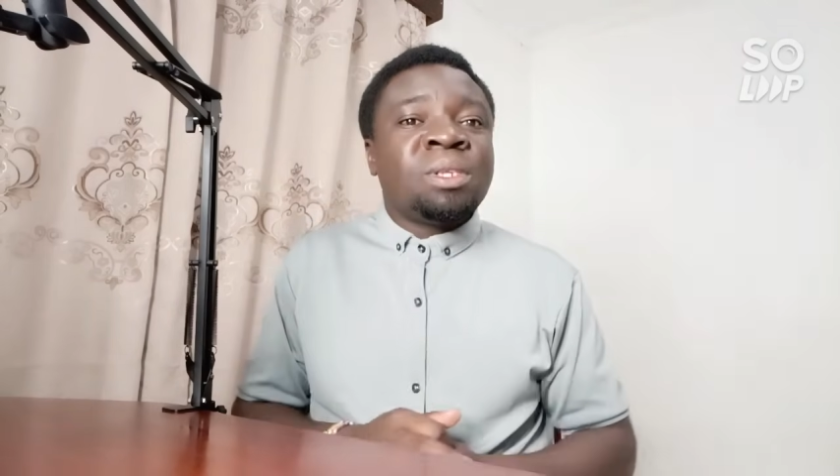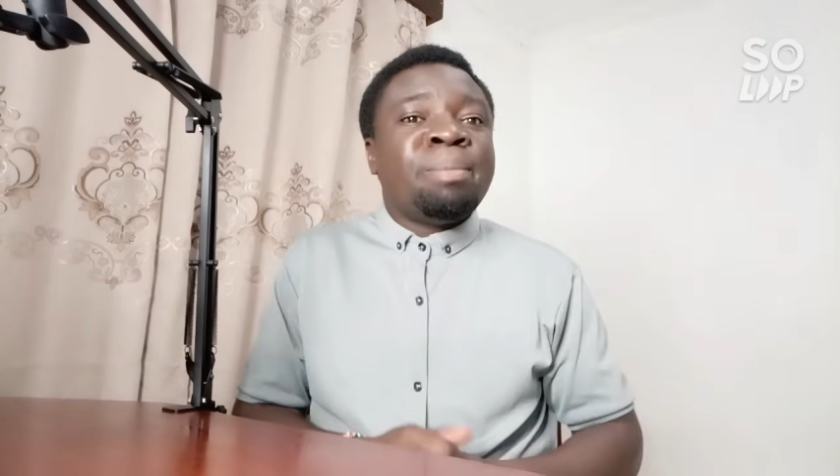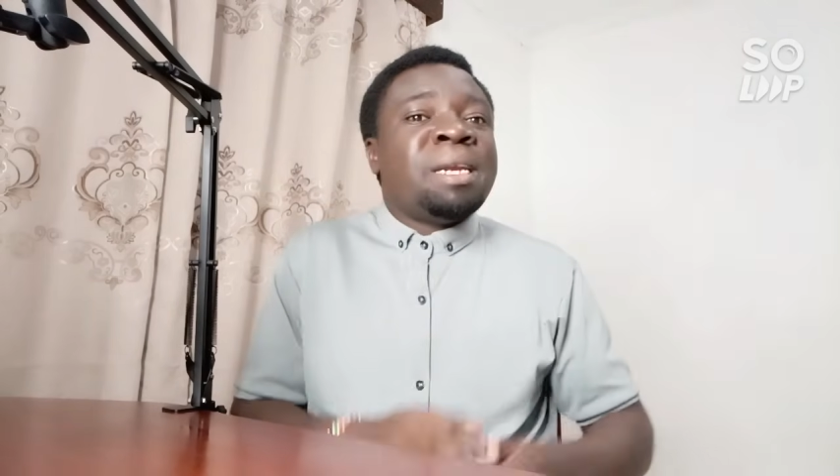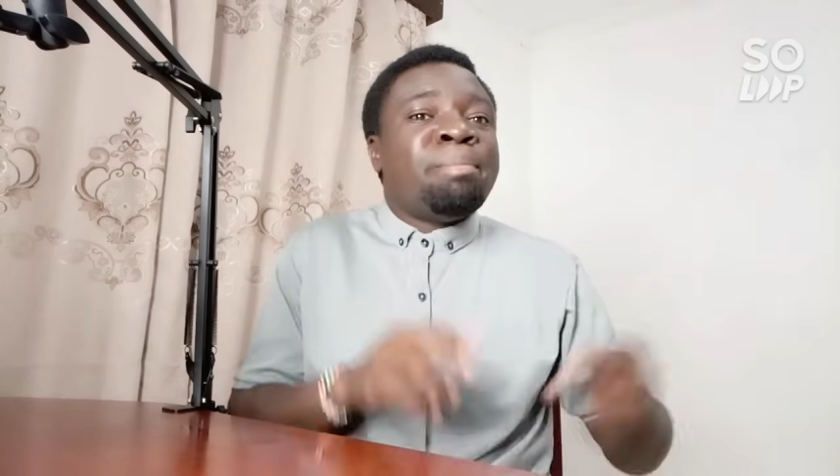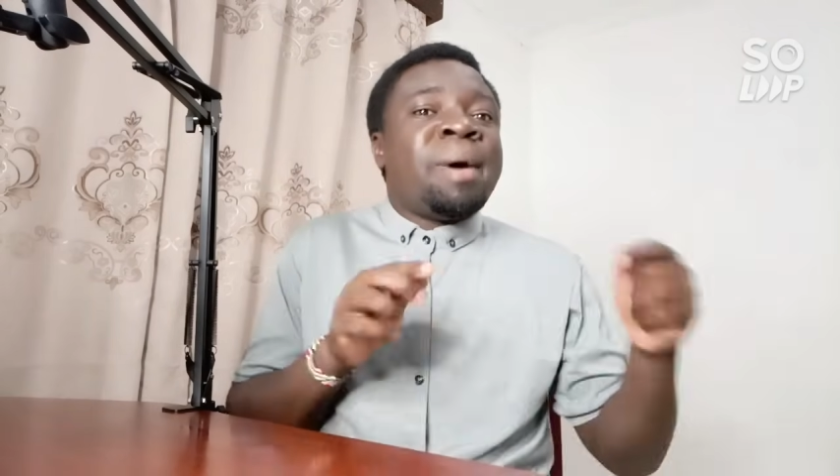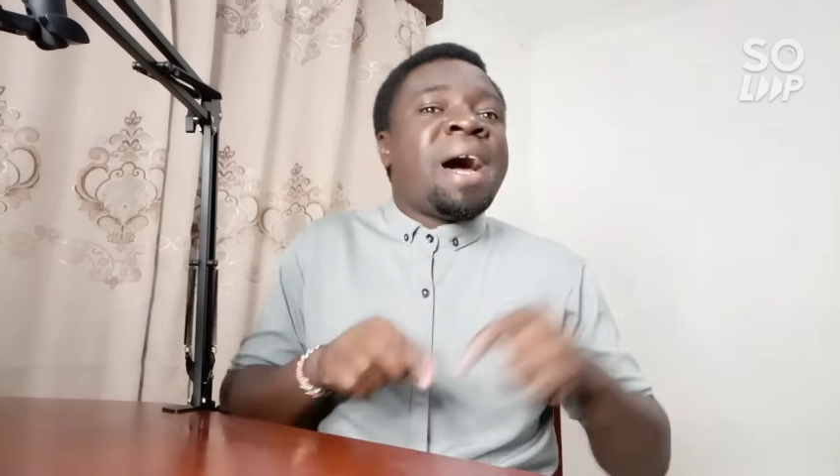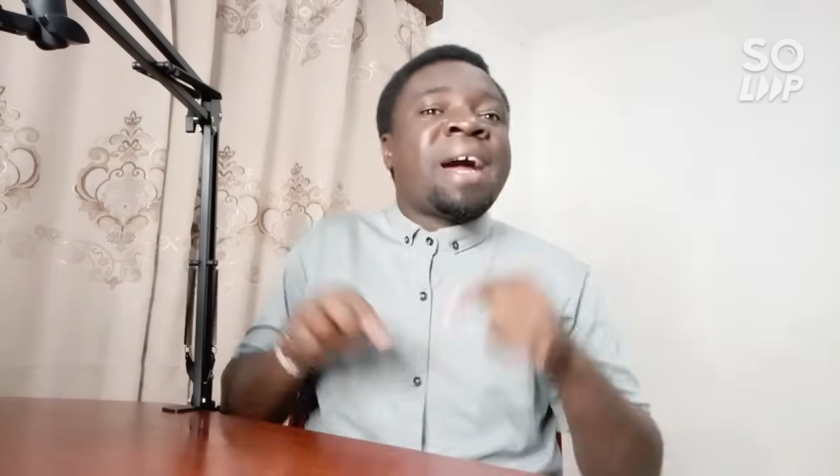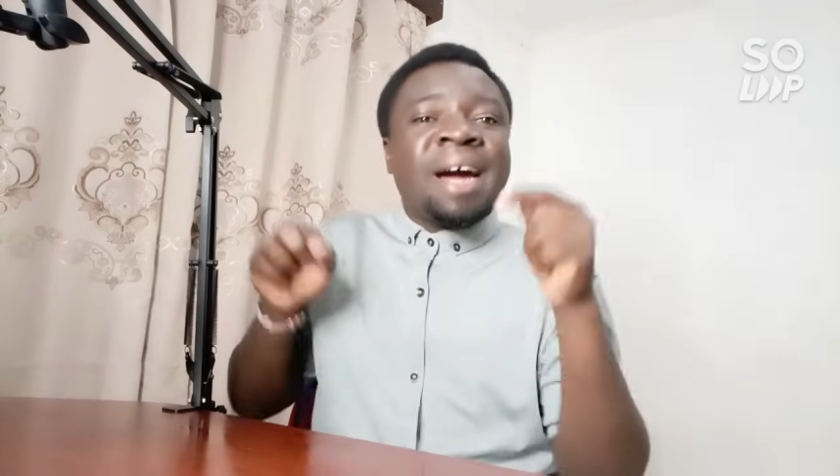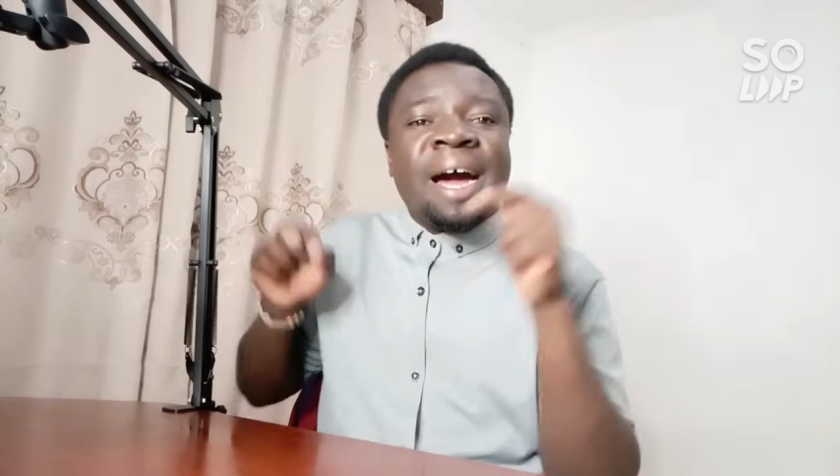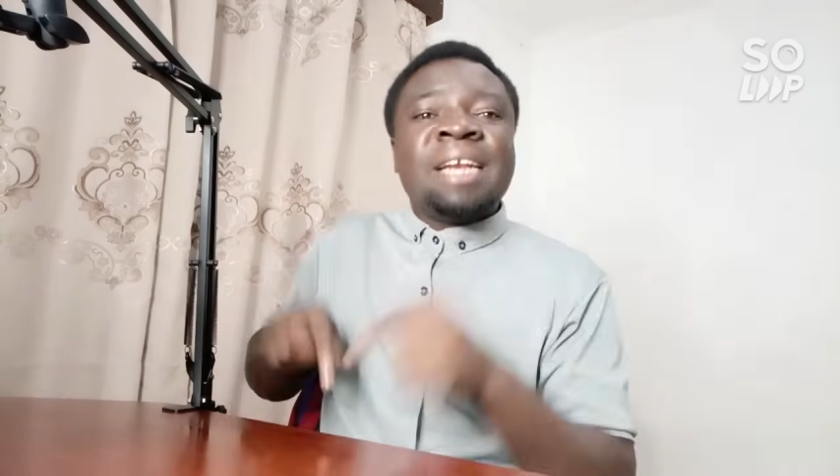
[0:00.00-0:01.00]
but
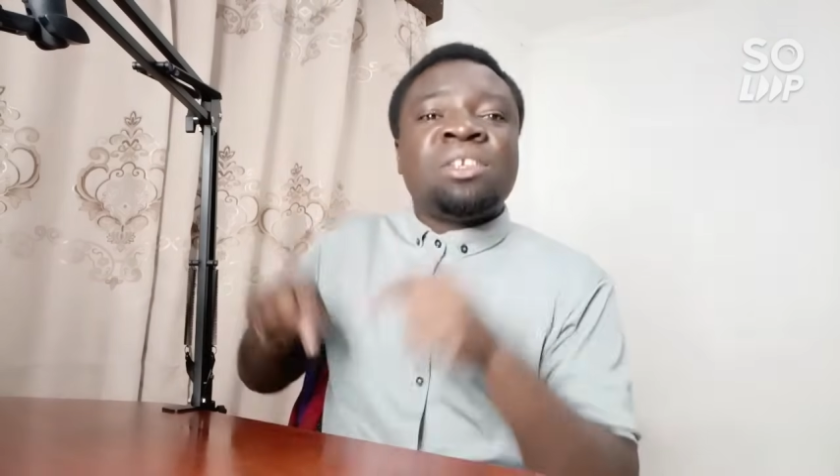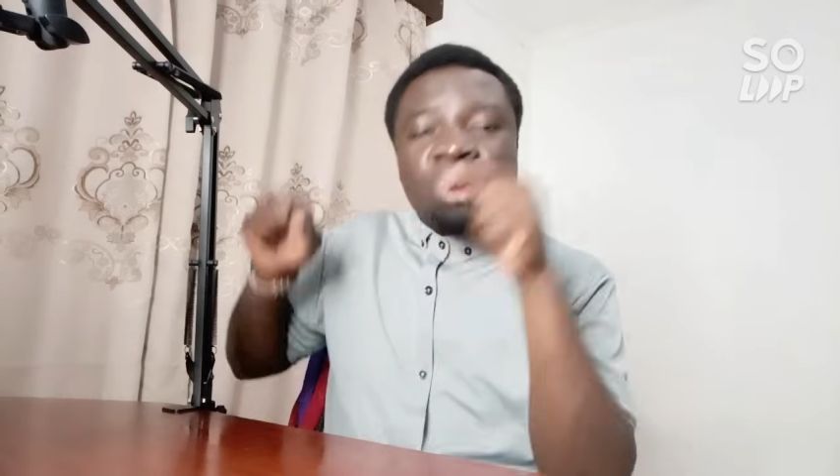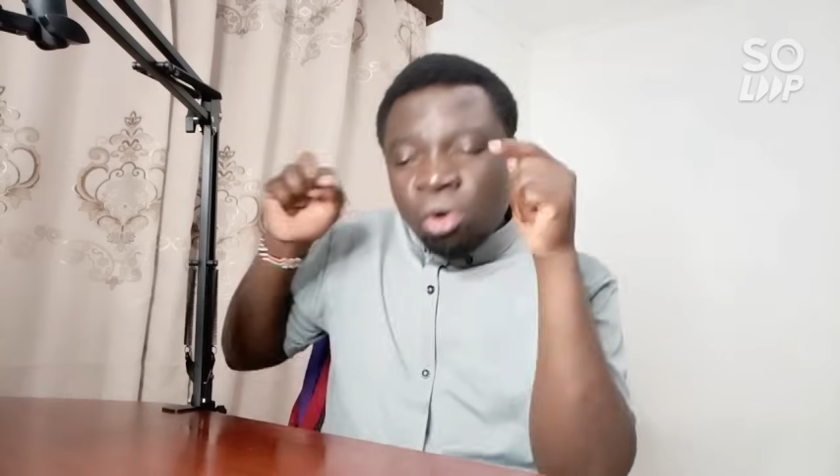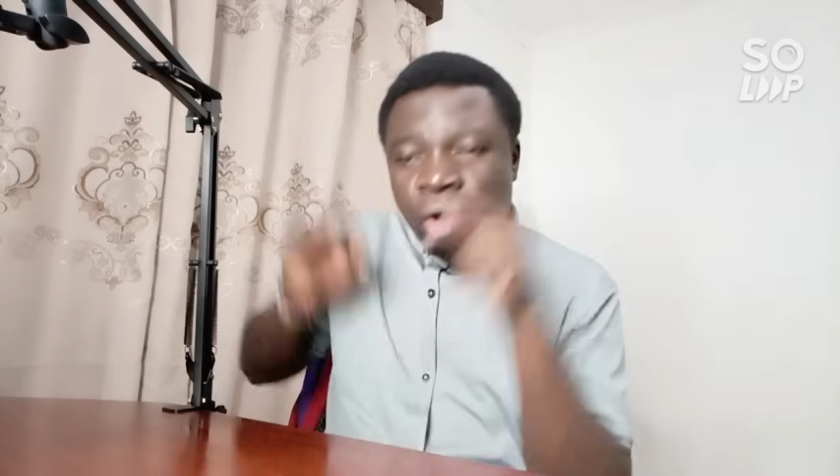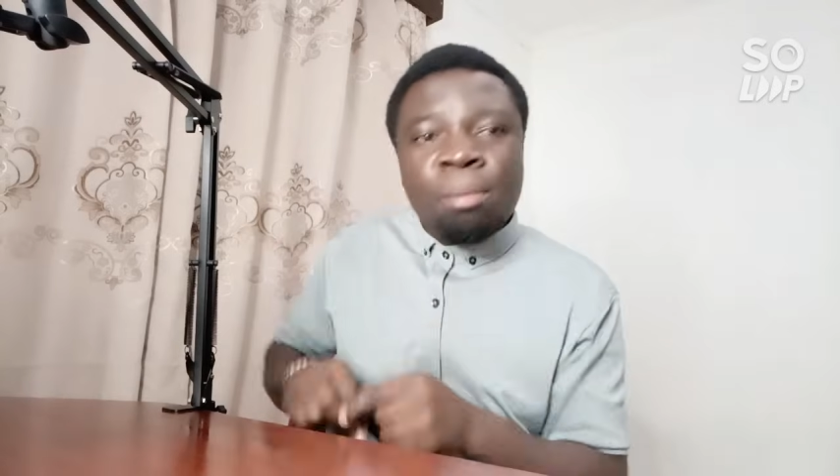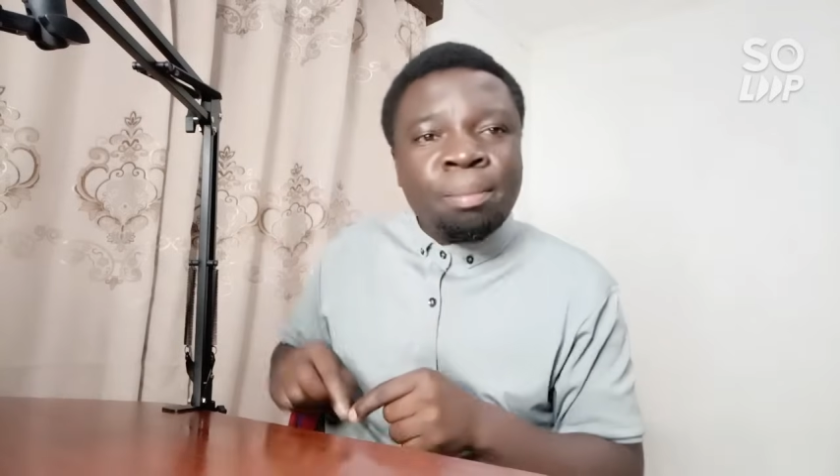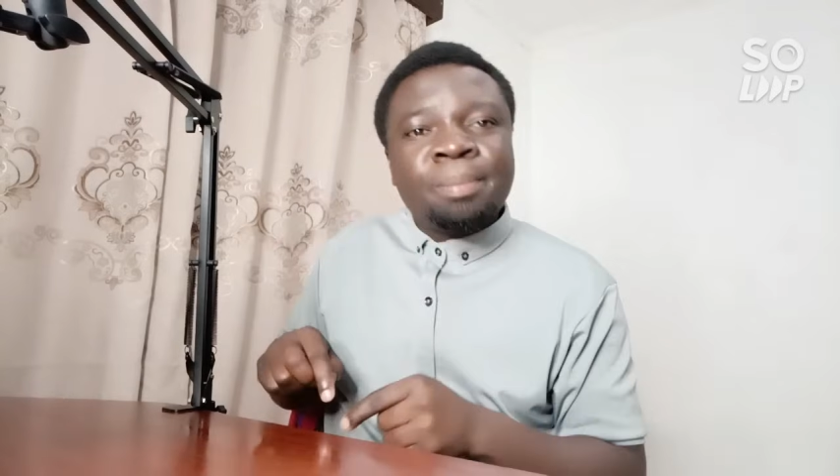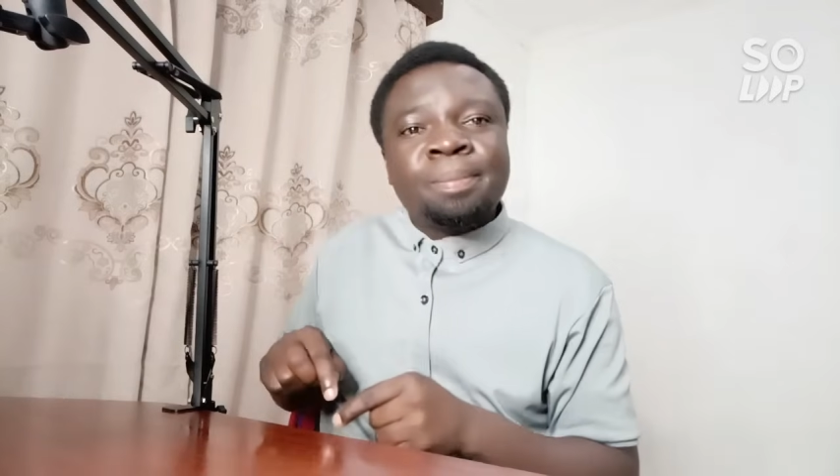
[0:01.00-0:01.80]
back at home,